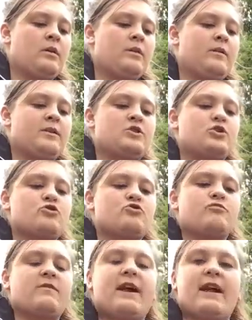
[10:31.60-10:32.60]
The
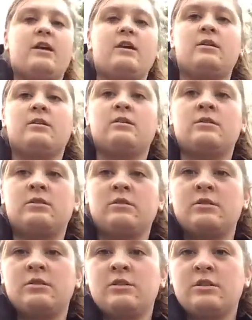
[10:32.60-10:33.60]
string
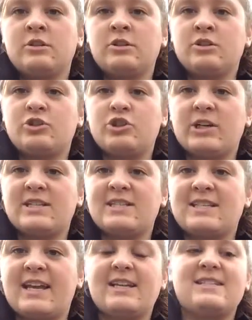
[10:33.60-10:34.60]
just
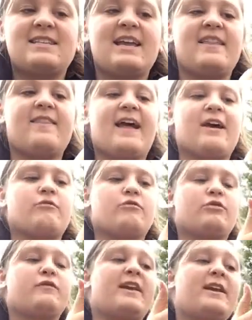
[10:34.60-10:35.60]
sits in that
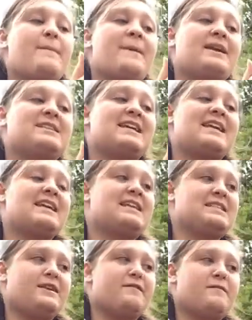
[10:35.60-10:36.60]
groove and it makes it
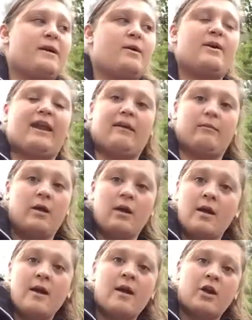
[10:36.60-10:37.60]
easier for me when I'm
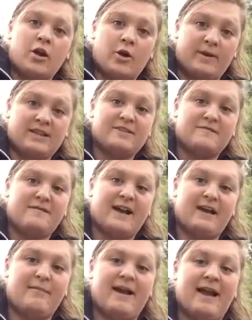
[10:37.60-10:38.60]
going to
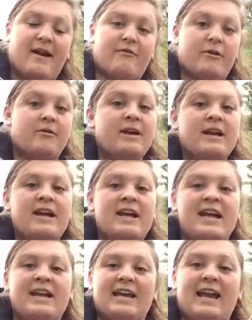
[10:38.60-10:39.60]
fire my arrow.
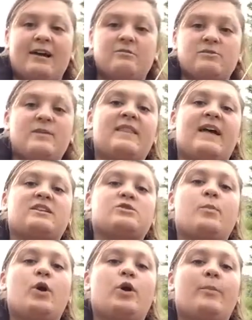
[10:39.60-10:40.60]
It allows me then to
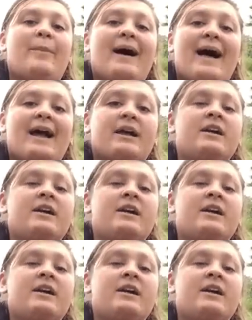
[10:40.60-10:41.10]
pull back.